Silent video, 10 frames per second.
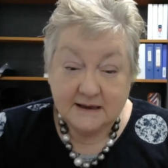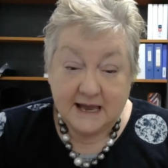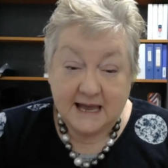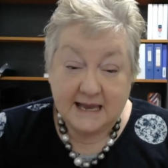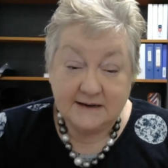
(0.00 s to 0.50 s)

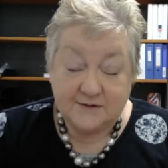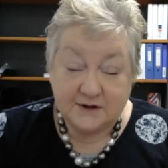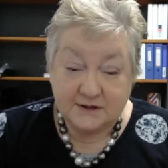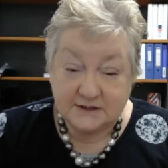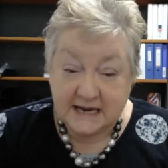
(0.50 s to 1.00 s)
And
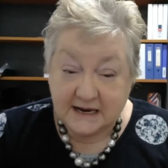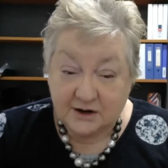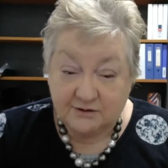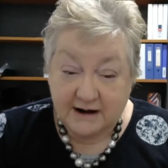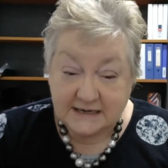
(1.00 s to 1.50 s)
the
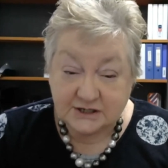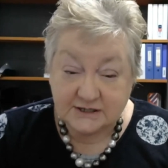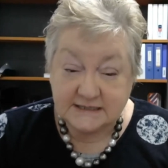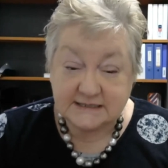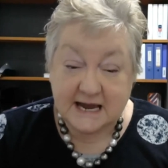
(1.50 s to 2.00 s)

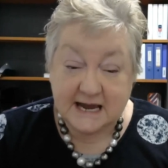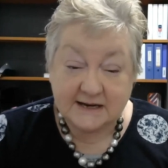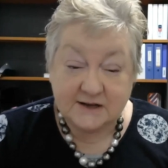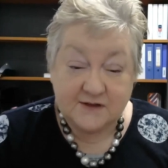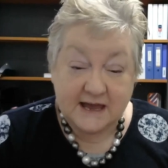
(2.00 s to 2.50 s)
declaration
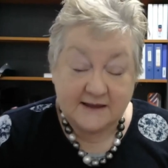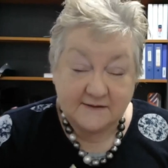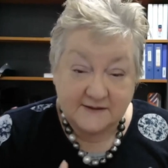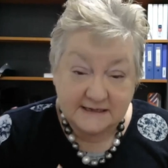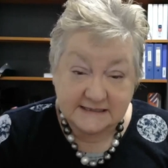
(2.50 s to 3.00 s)
started that.
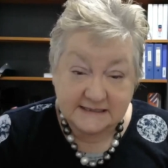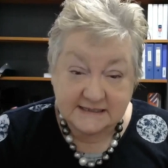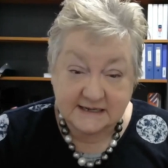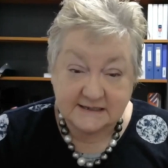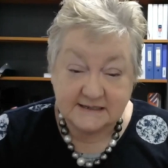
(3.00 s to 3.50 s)
This
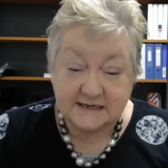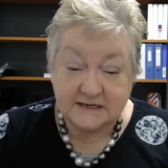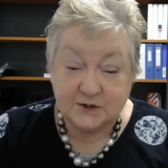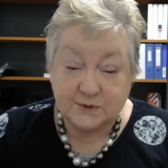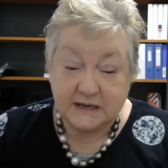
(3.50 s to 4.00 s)
is
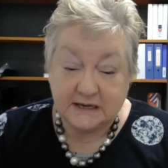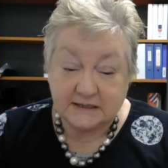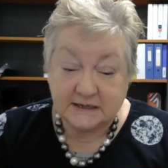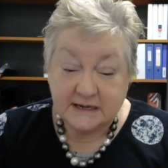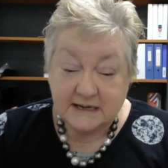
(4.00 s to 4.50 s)
continuing
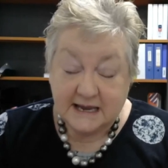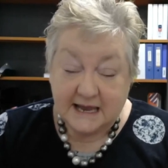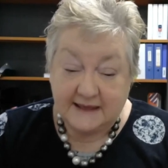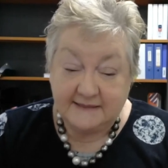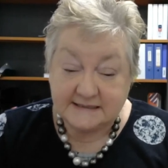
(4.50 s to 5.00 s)
it.
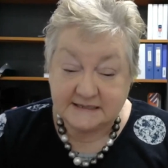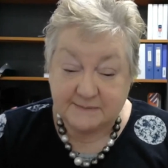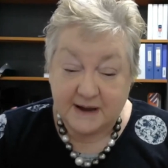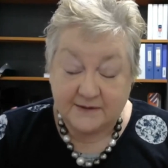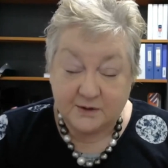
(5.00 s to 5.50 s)
And there's
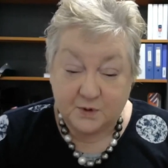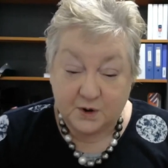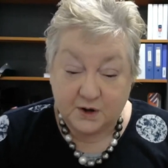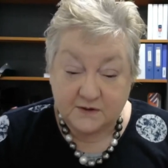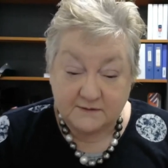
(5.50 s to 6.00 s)
some other
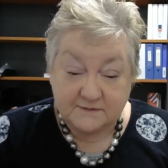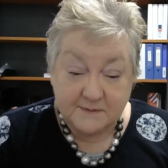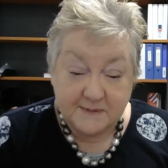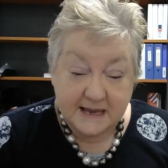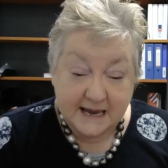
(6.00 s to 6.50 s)
work that
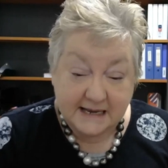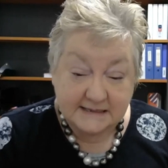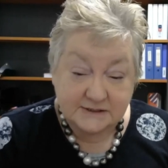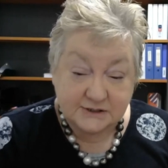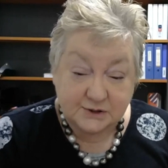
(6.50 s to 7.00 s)
Vimiak
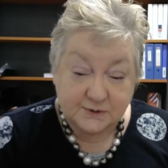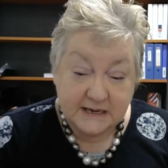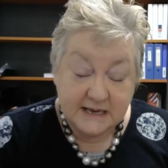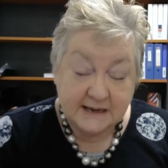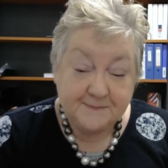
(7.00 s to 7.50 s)
is
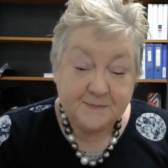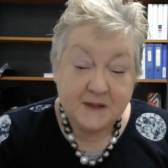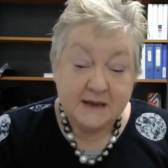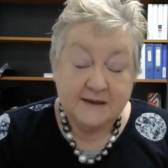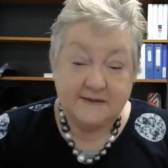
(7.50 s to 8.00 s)
doing
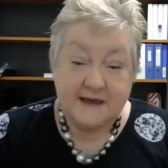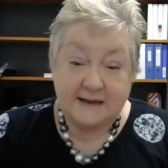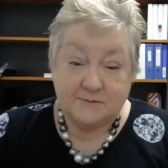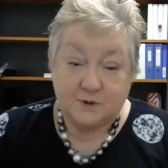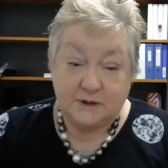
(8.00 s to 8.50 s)

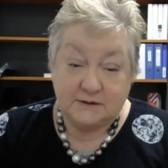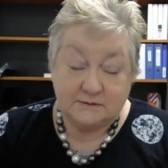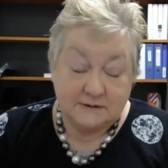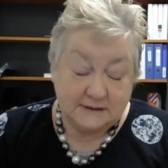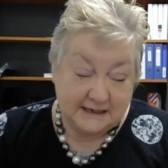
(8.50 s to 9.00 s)
that
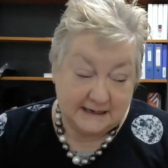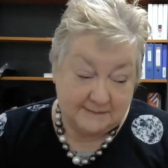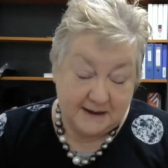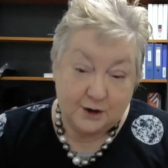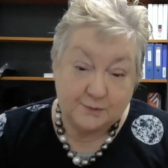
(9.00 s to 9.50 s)
will
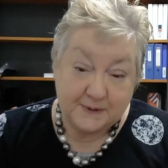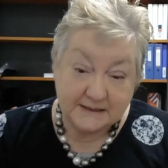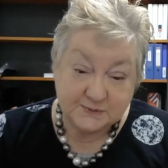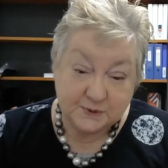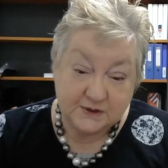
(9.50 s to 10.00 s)
help
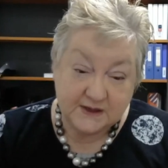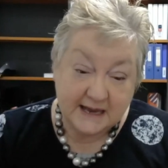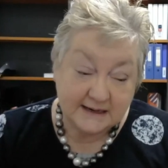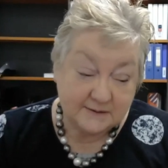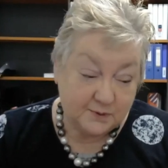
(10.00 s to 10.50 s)
us with
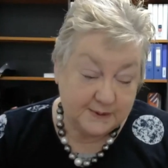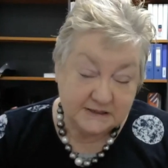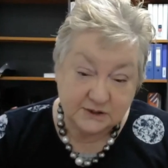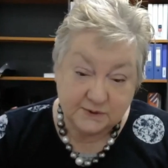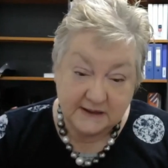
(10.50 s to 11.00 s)
that. And we'll be
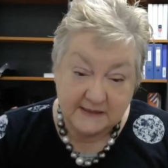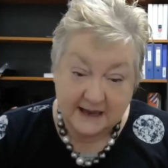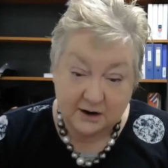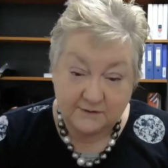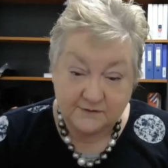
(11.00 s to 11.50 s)
doing
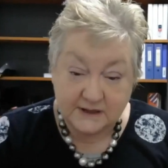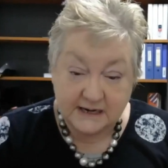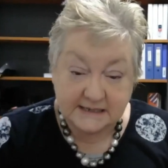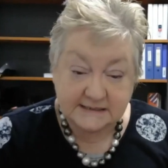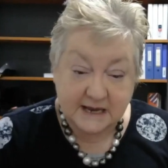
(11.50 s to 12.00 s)
that over the
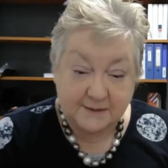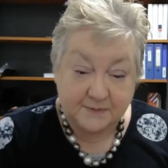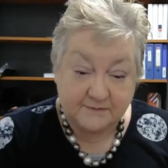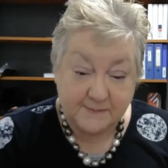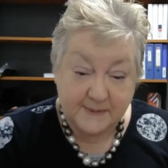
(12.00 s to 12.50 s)
next
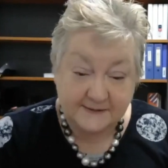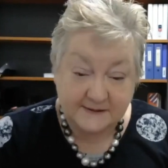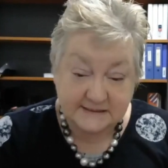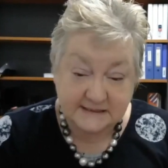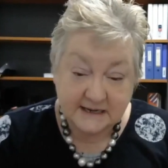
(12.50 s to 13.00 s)
couple of
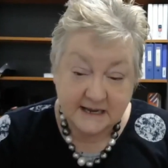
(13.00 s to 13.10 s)
months